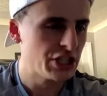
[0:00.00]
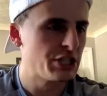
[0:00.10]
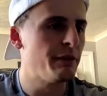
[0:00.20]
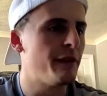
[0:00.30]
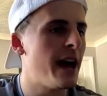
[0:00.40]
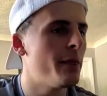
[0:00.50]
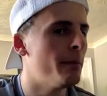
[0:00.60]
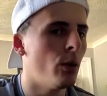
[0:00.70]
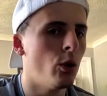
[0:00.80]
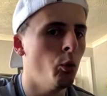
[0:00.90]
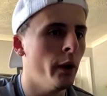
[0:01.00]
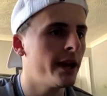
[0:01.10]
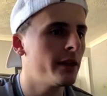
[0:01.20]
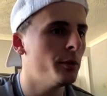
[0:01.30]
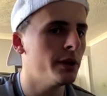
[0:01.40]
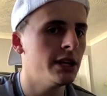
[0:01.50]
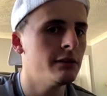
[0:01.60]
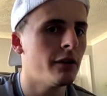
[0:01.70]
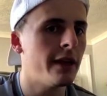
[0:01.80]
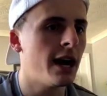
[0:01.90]
To be fair, the more wick that we
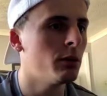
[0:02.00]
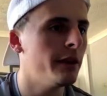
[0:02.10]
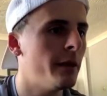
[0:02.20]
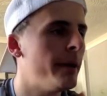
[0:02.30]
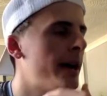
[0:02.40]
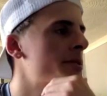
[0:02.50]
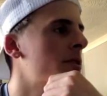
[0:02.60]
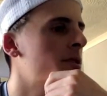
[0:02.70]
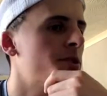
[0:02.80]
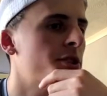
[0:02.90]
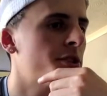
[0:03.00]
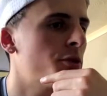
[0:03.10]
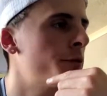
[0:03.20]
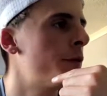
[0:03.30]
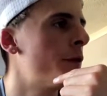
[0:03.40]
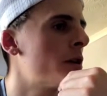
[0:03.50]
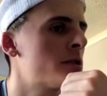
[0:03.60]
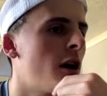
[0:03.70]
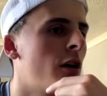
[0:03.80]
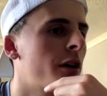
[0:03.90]
leave on the hourly, the better, because it's good for
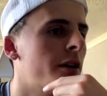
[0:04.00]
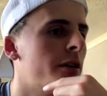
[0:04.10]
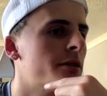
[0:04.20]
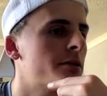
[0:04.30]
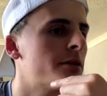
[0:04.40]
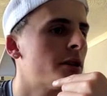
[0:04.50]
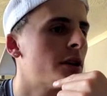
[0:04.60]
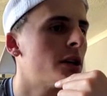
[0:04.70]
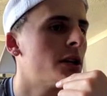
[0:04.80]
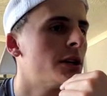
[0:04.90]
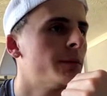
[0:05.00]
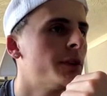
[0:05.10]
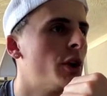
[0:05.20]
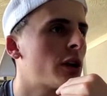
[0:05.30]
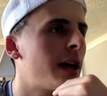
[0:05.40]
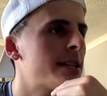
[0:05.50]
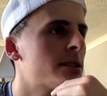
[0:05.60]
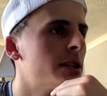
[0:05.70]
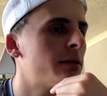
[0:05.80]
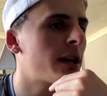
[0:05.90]
first targets. You know, I'd like
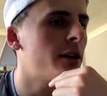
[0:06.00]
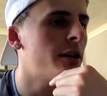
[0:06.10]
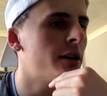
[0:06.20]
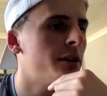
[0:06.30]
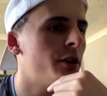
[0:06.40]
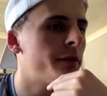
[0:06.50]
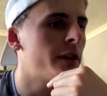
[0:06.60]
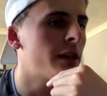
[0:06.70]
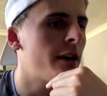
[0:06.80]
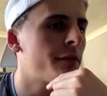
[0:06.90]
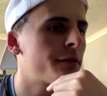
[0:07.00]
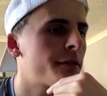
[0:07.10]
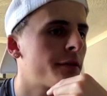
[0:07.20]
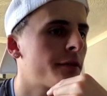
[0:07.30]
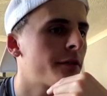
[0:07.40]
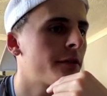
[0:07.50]
to leave like a, you know, if it left,